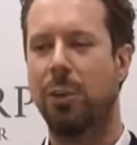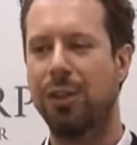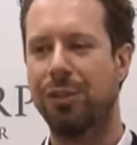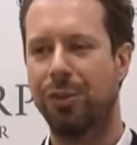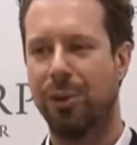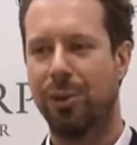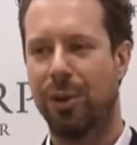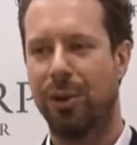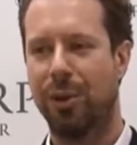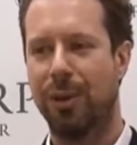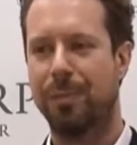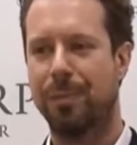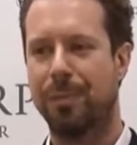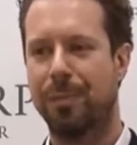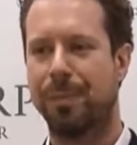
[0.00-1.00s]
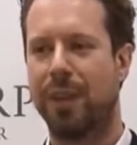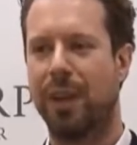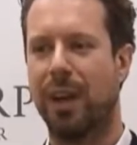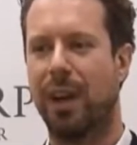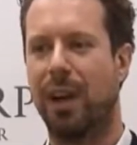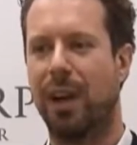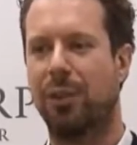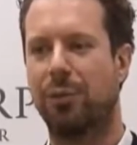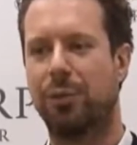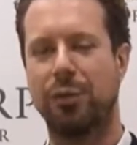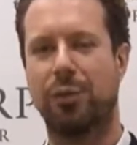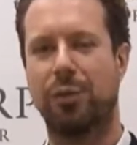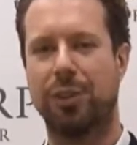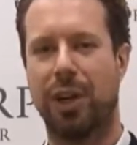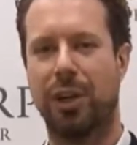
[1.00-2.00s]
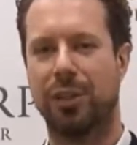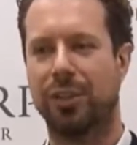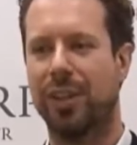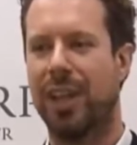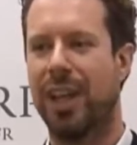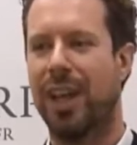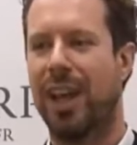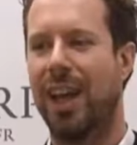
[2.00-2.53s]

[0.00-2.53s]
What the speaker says: I wish you all fruitful talks